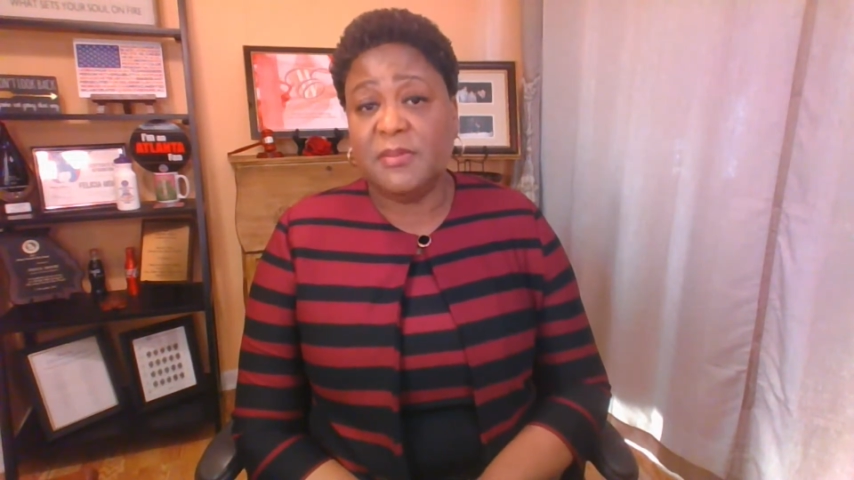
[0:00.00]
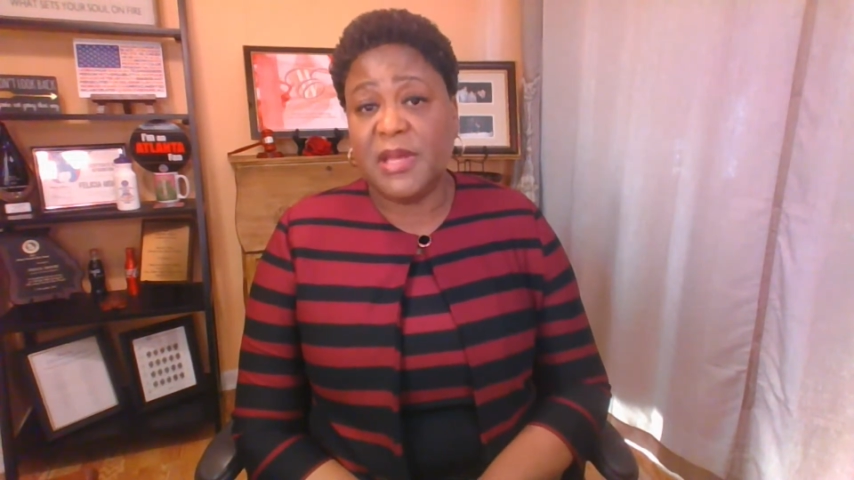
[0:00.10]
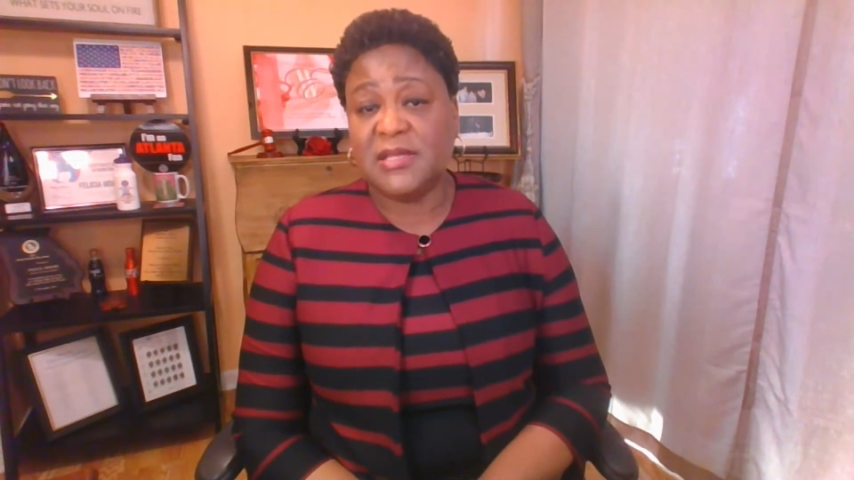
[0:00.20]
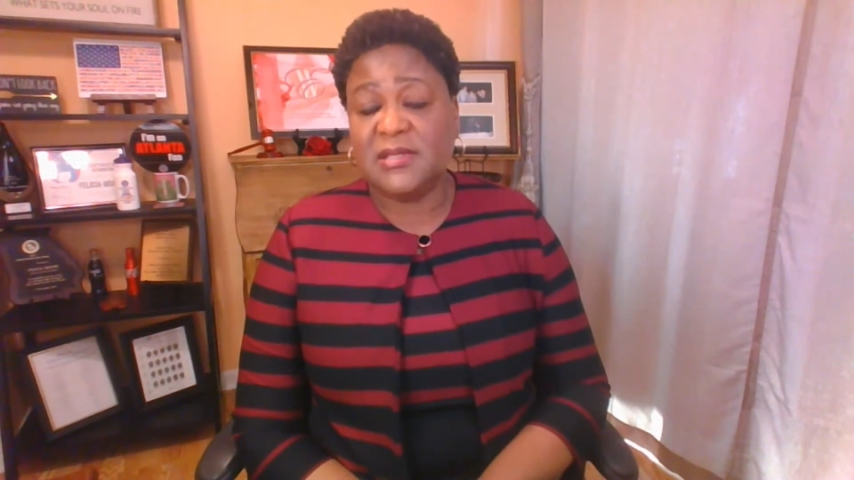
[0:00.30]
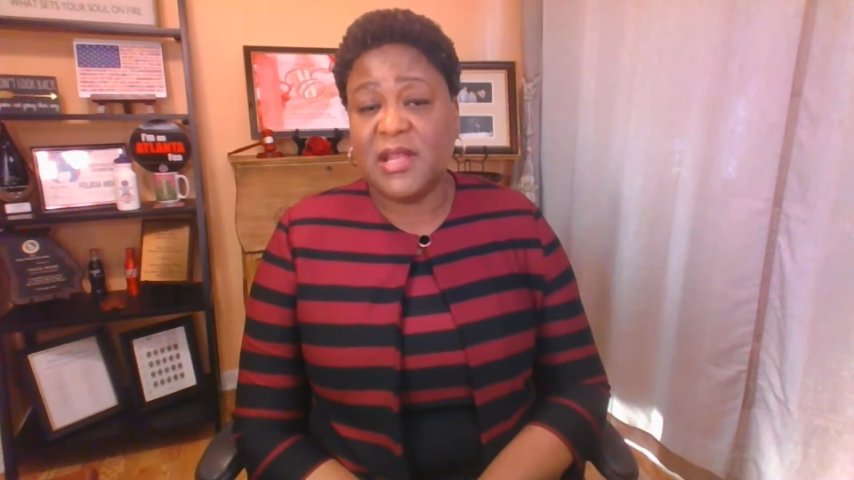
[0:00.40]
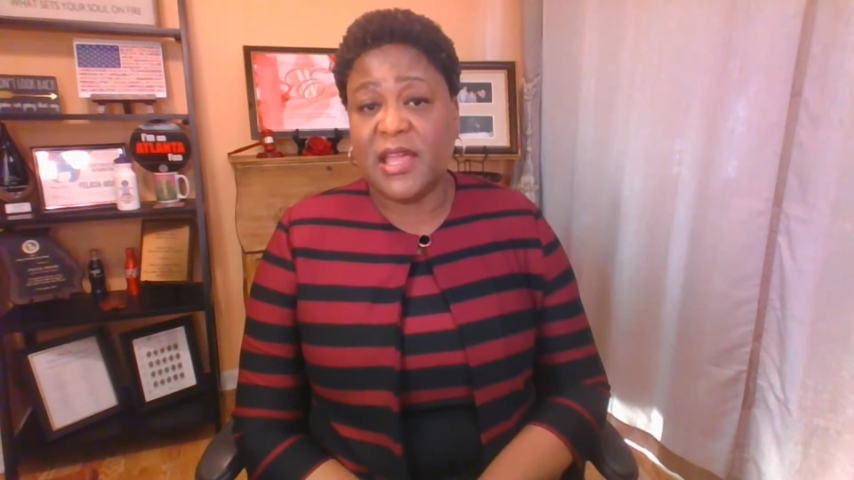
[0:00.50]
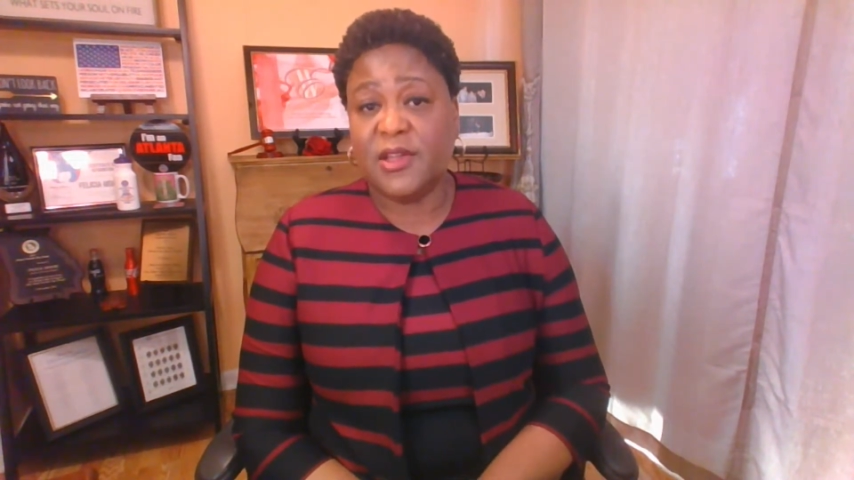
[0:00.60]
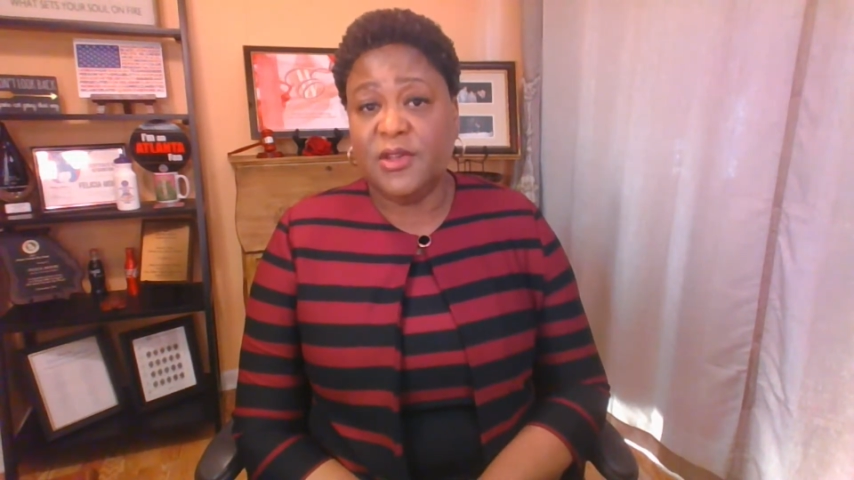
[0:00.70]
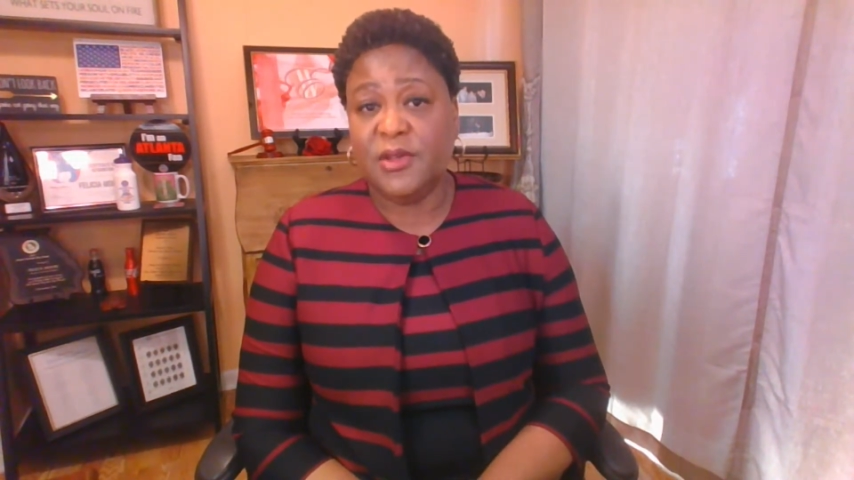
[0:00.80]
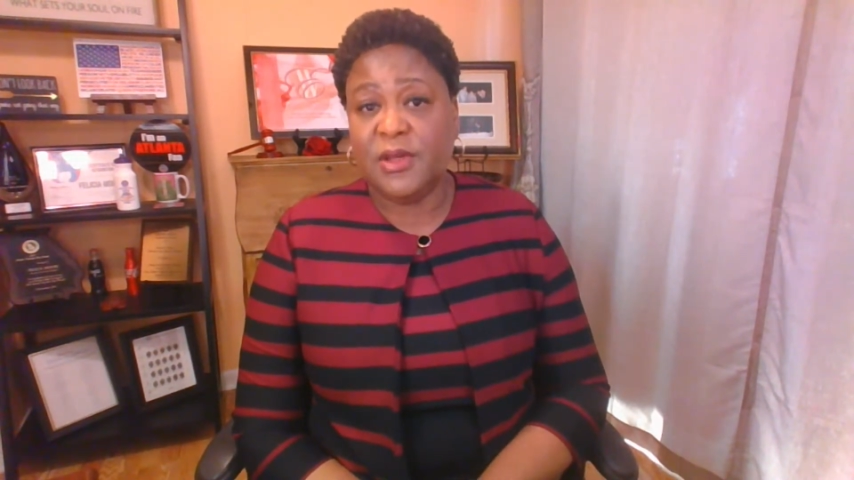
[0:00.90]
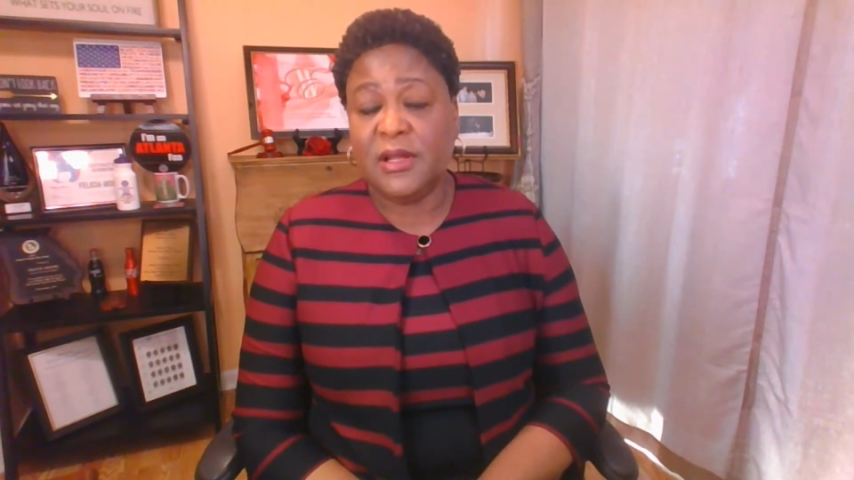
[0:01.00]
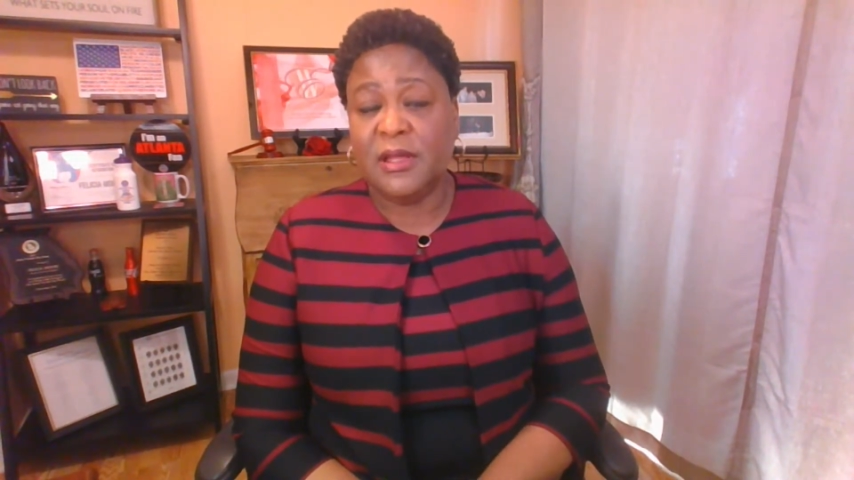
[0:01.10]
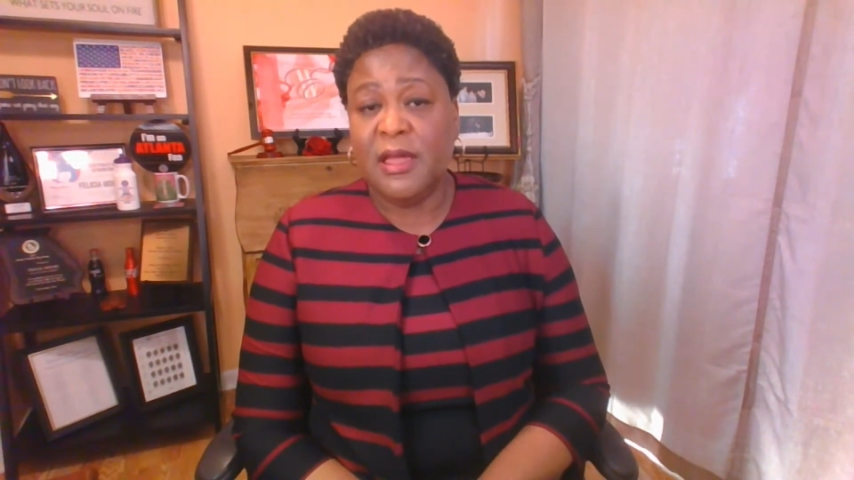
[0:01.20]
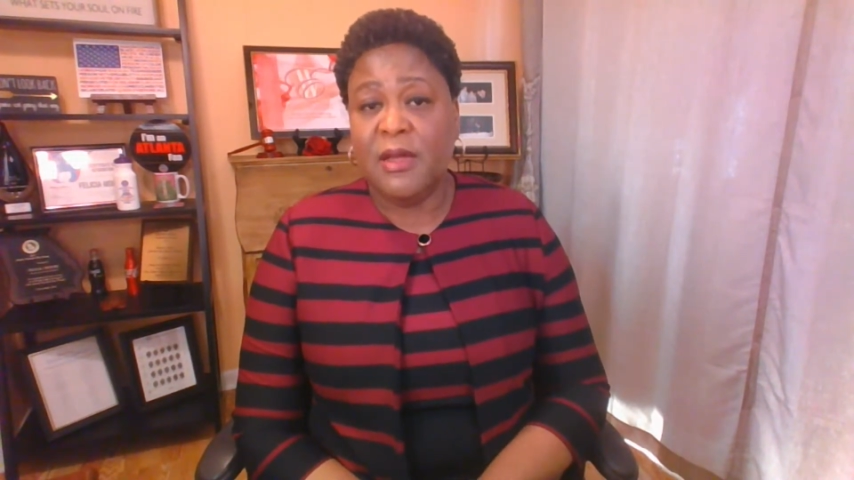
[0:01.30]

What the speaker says: the best I could.